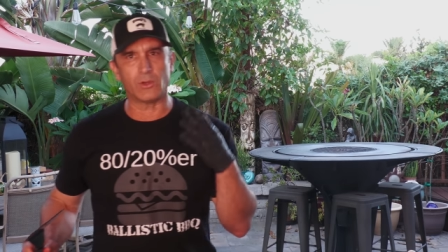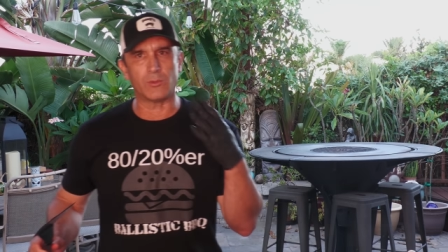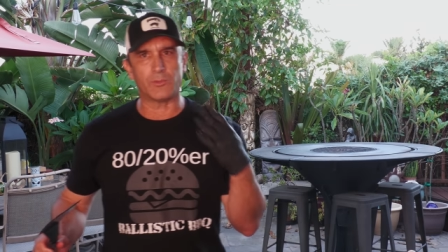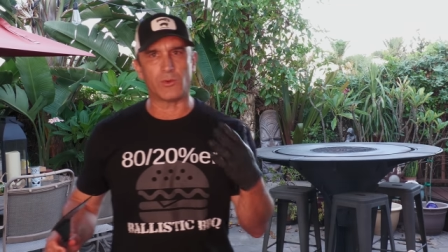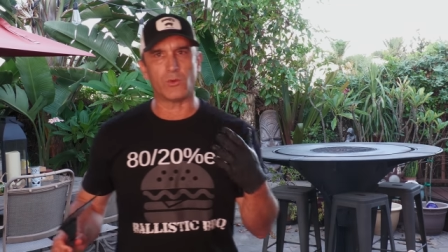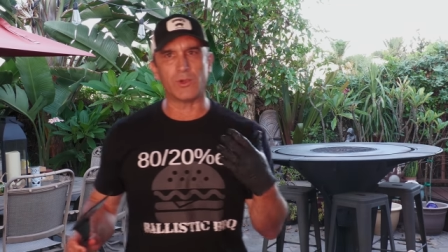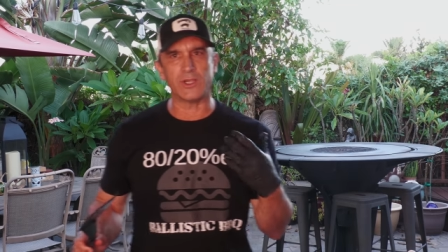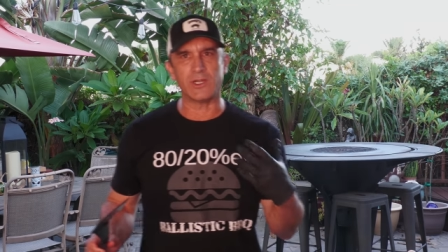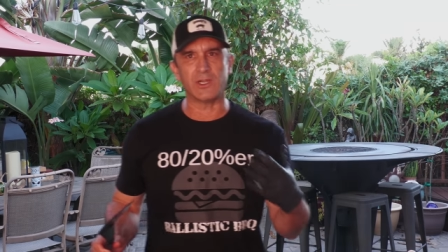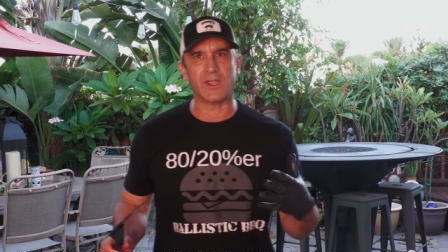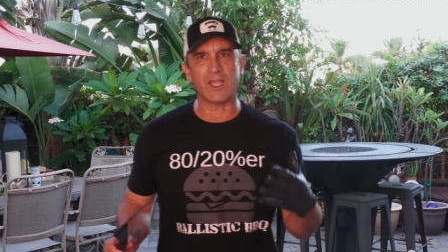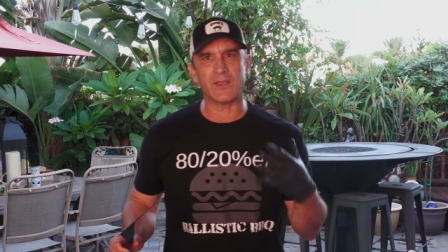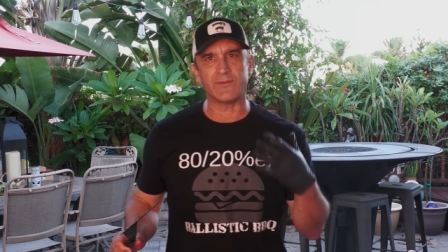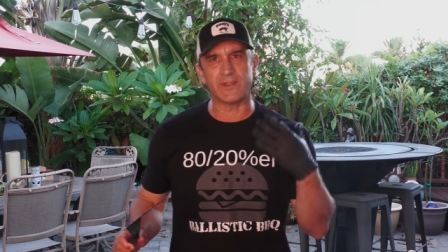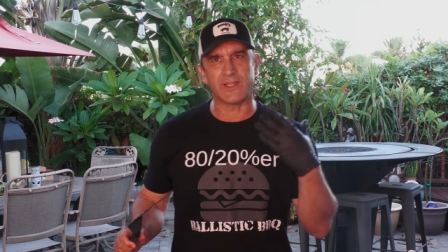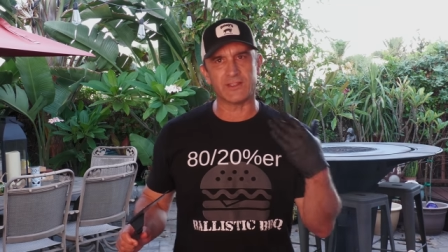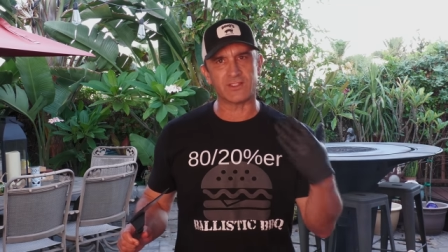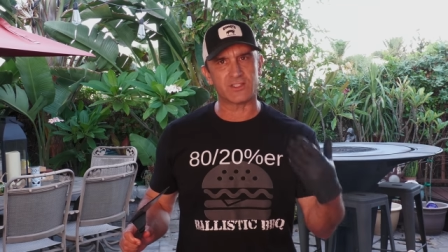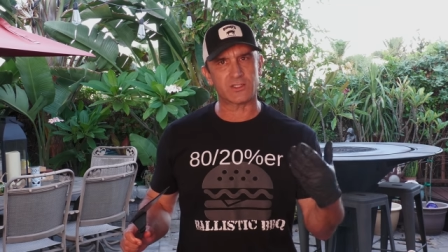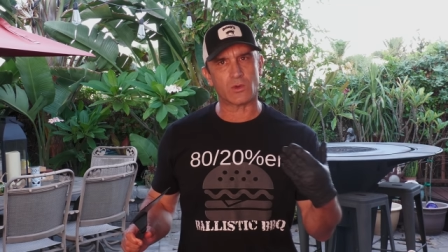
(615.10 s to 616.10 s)
whole point of having
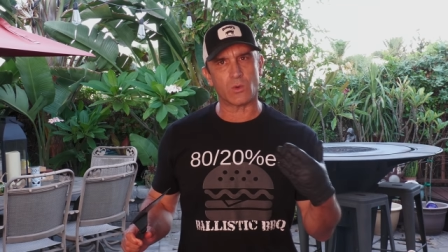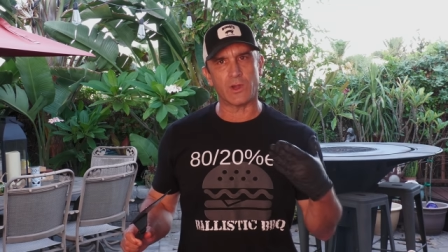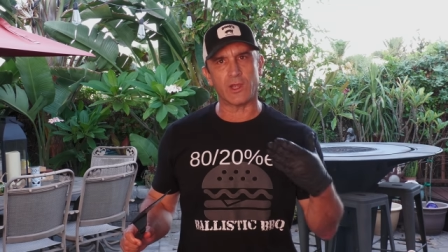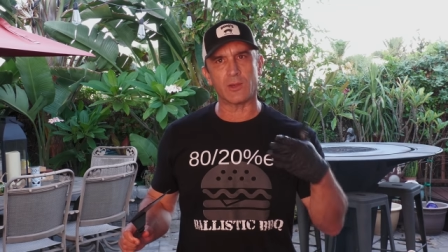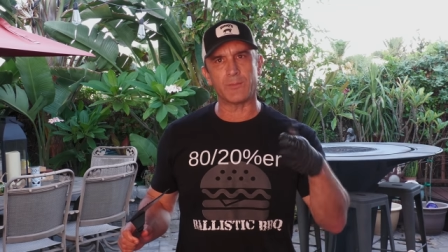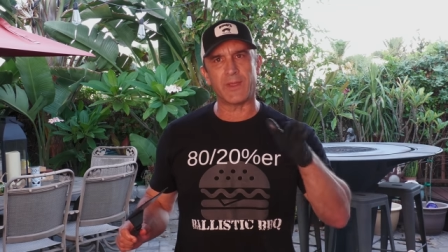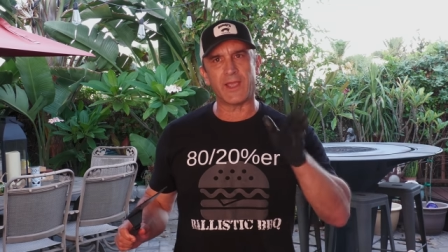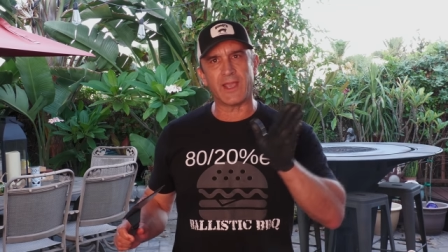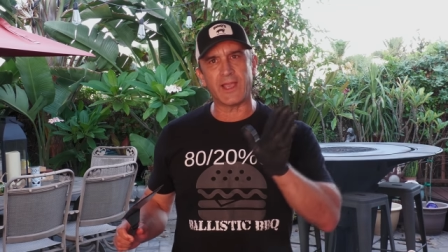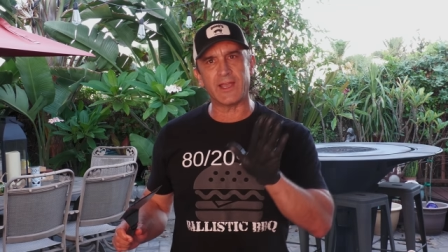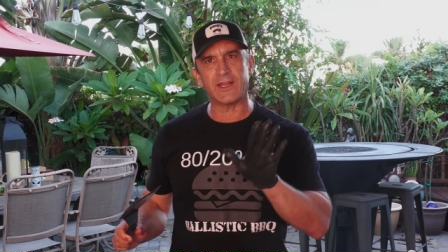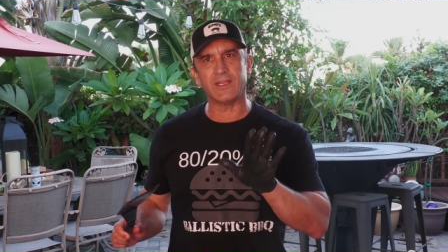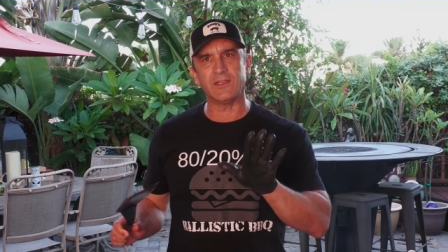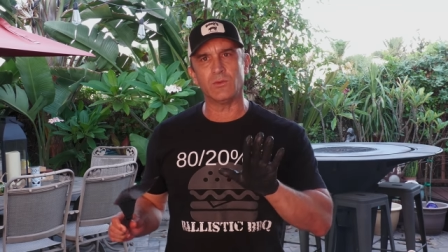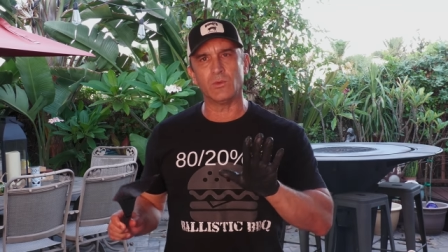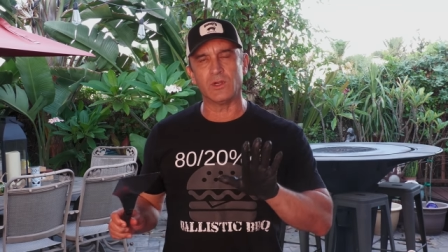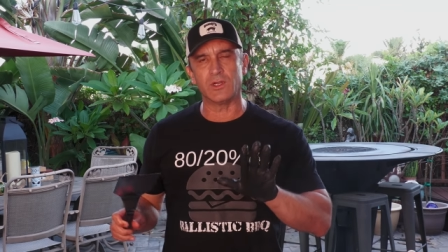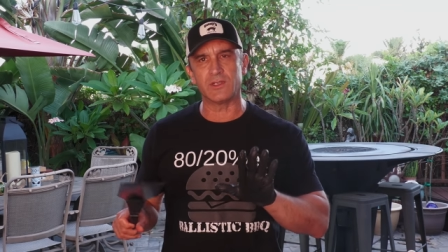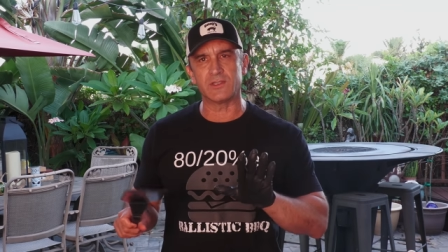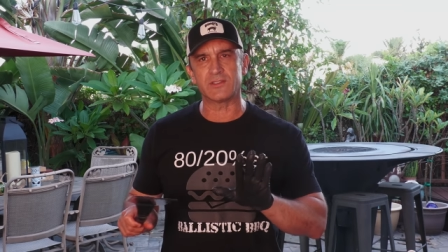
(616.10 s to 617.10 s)
that square patty
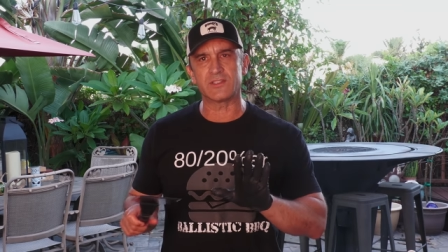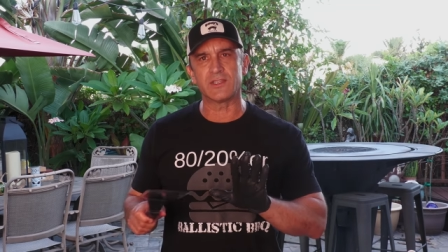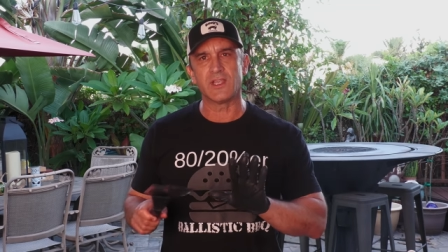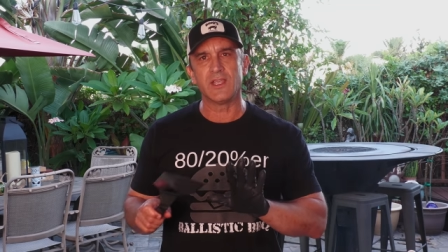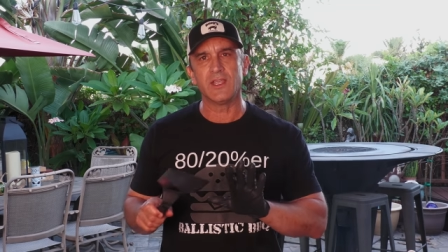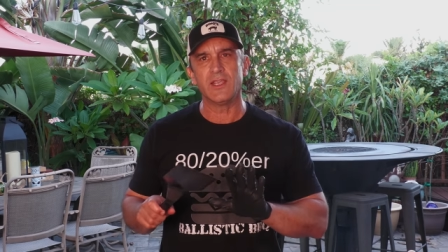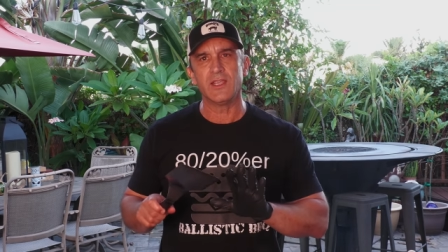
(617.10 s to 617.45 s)
was